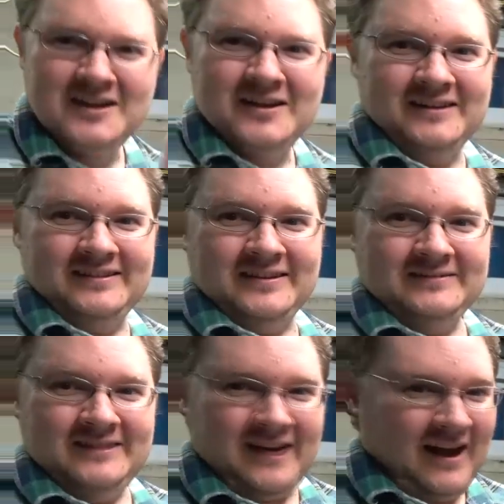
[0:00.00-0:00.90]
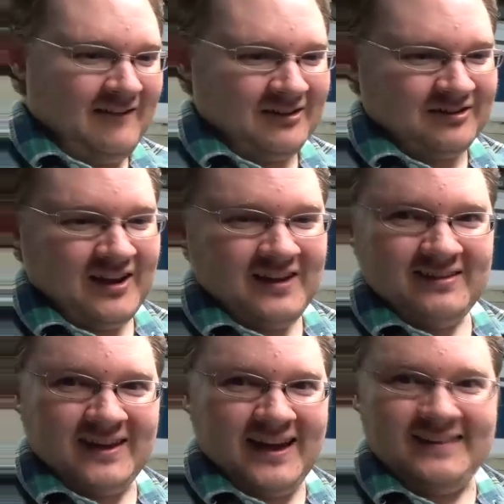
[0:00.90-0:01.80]
It's like, yeah, I would say
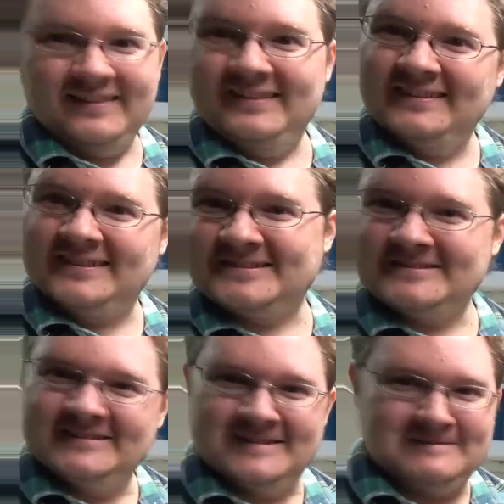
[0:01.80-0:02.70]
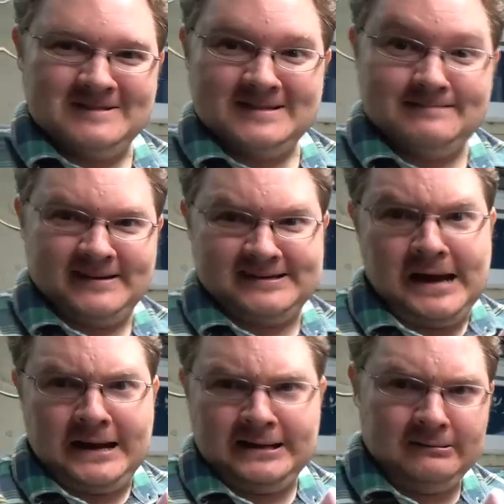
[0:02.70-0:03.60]
that this isn't
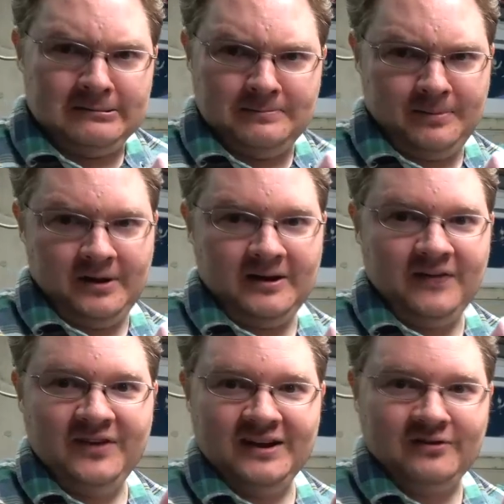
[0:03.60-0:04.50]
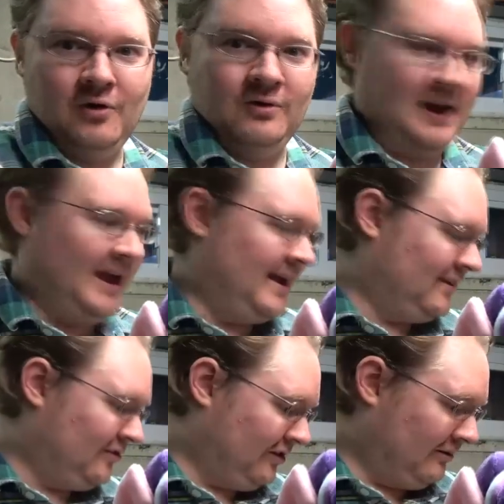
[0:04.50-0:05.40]
spectacular, but I think it's okay
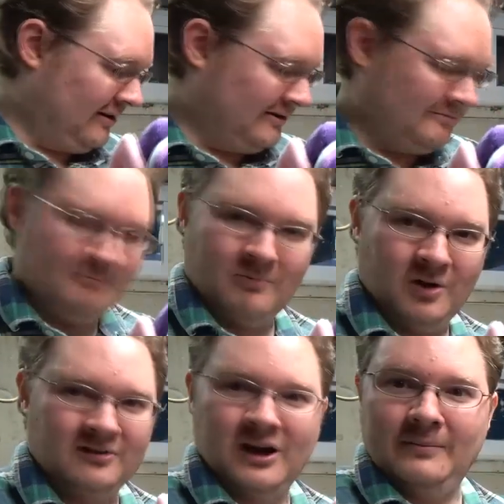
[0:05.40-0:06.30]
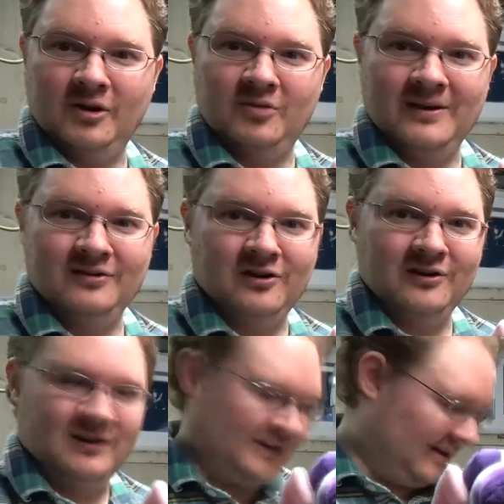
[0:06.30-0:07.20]
considering what time I spent on
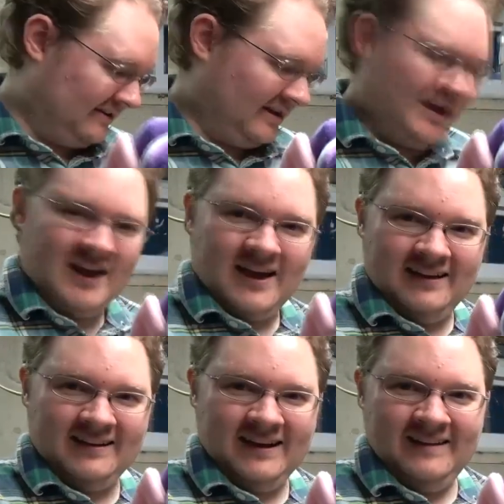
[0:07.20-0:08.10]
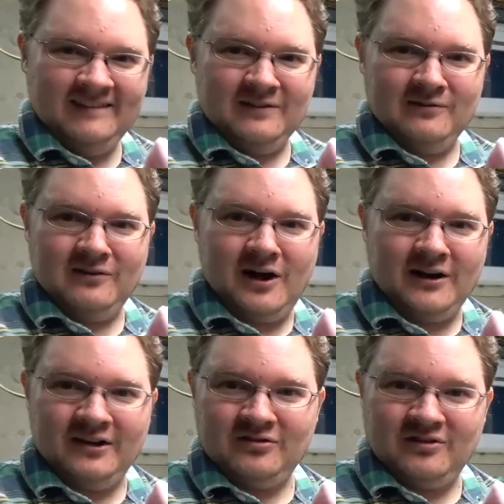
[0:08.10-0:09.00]
it. And again, they're not
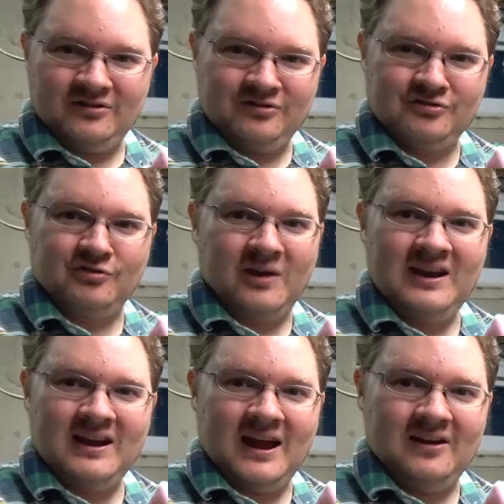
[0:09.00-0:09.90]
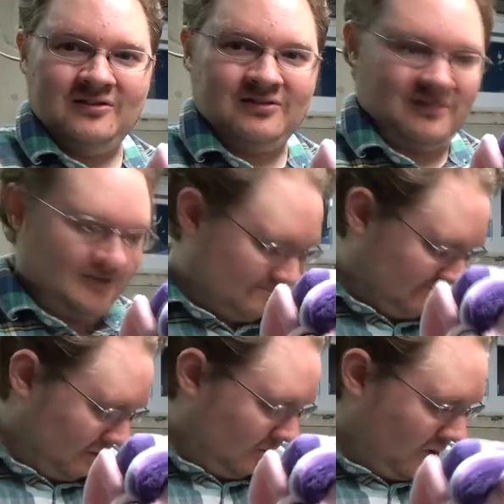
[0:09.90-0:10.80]
as straight as
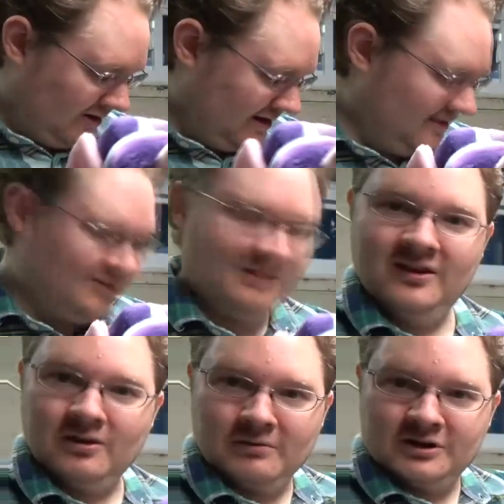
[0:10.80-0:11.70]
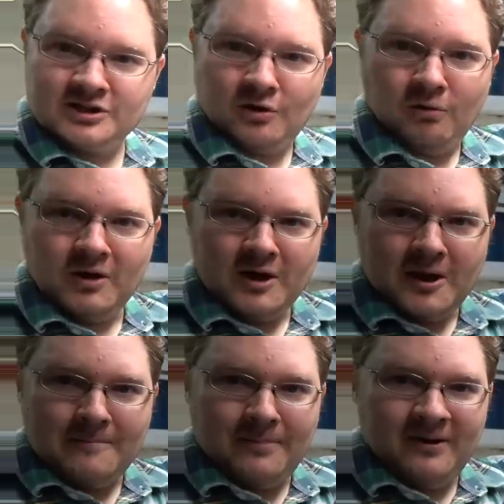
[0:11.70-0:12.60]
the one in the original,
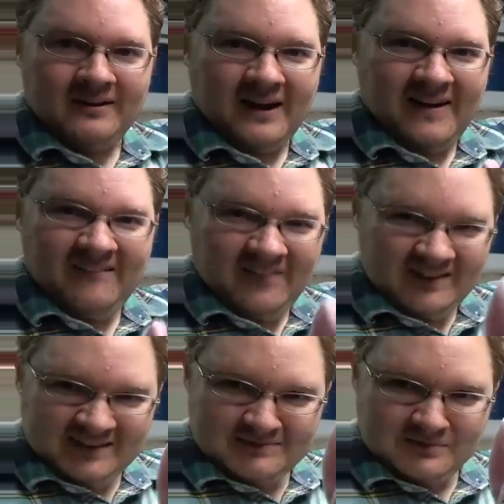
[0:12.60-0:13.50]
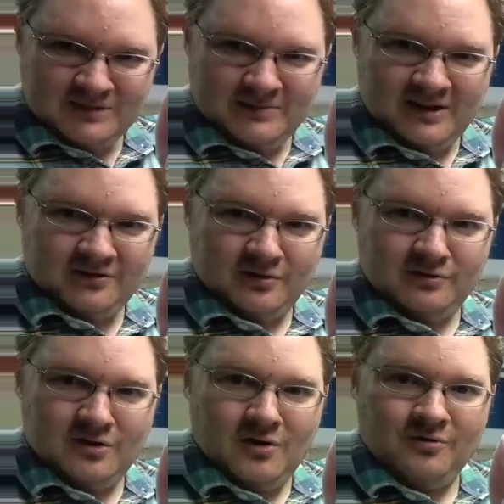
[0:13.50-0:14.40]
but I think that's mostly because her
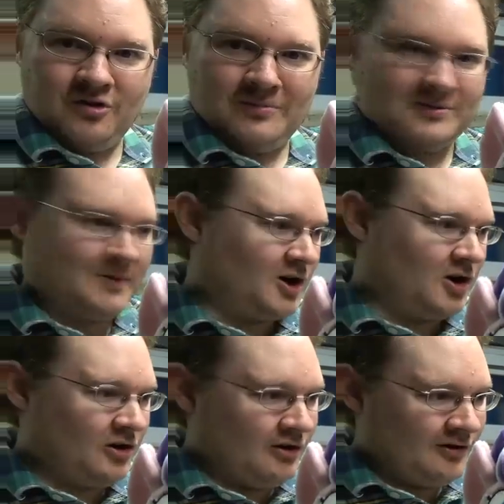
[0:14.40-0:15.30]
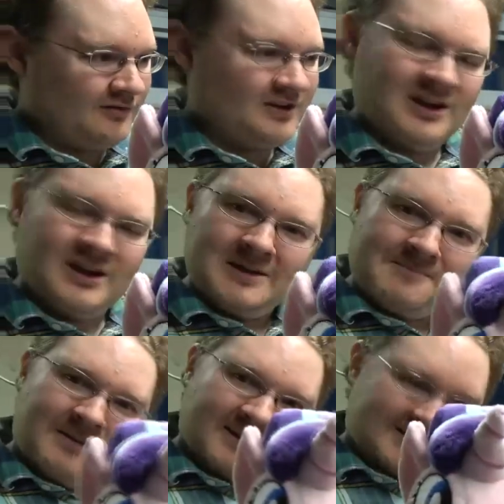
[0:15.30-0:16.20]
nose is much more curved.
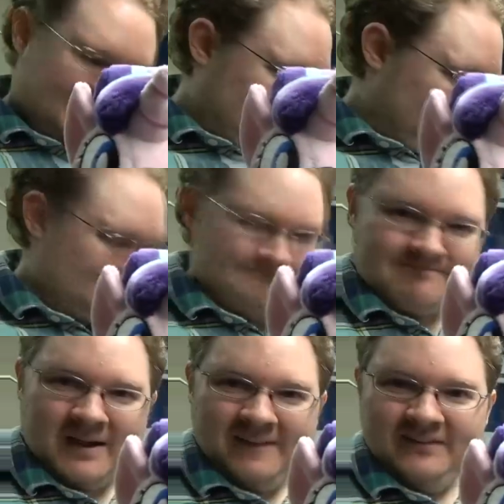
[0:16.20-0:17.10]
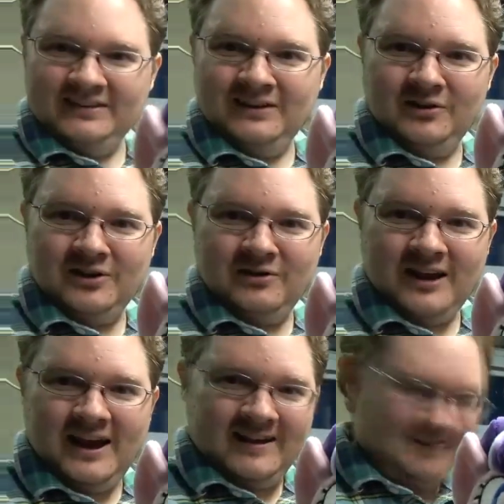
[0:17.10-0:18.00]
But I think they look
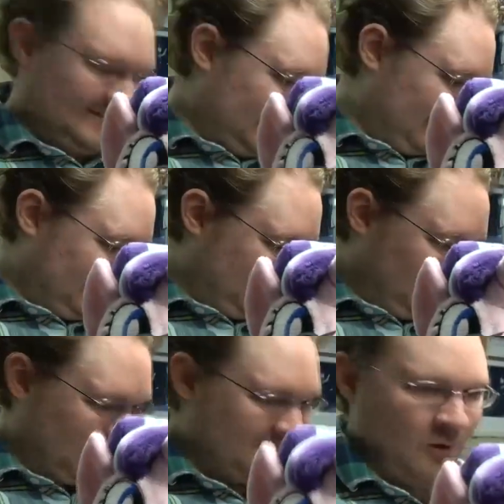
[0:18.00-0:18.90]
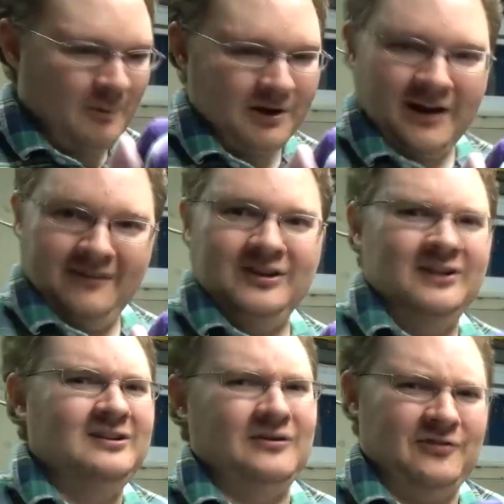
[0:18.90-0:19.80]
okay. Again, what would I have
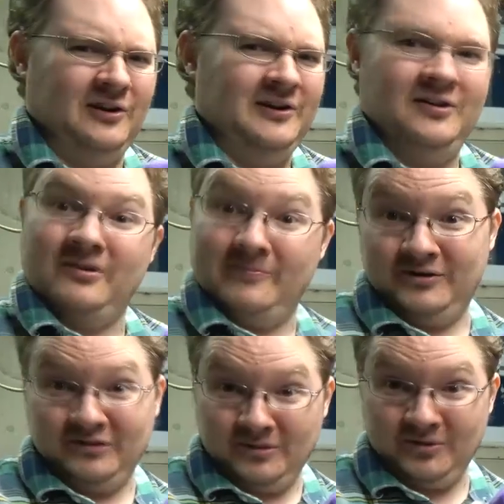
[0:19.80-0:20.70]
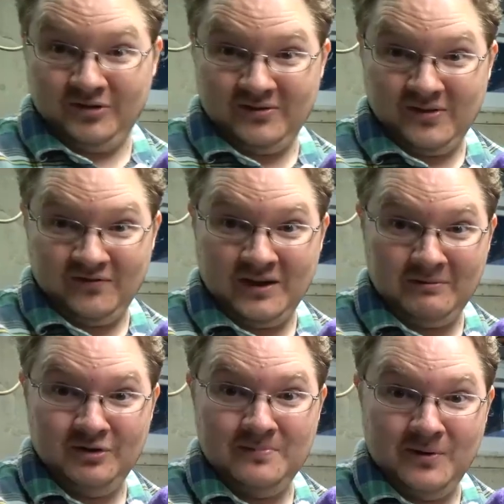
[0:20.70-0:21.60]
done differently? In some ways, that's almost the thing
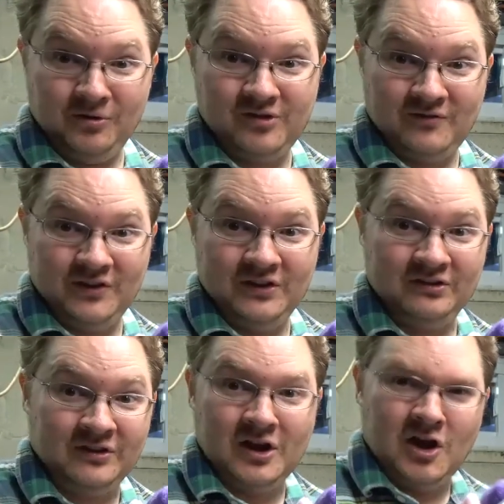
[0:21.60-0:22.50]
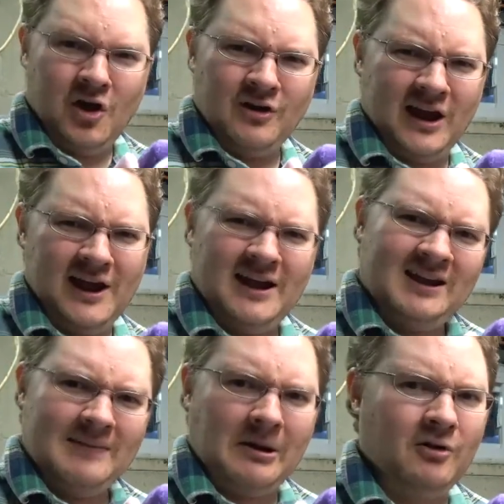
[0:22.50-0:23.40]
when you build stuff like this. It's like, okay, it
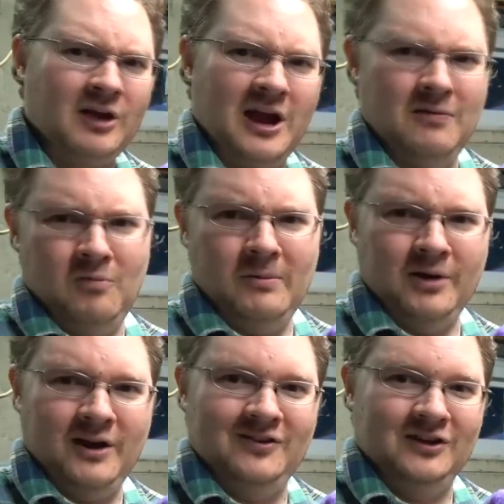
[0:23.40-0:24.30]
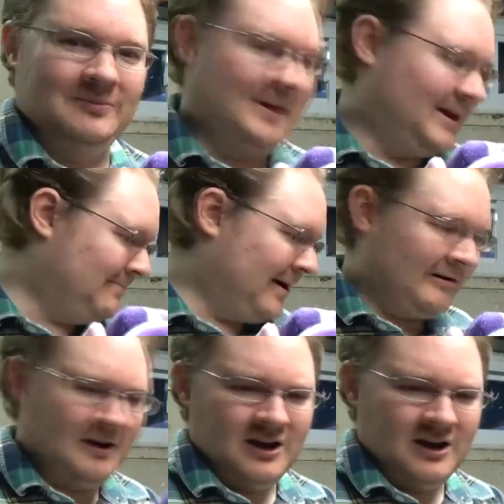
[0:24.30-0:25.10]
came out okay. What would I have done to make it better?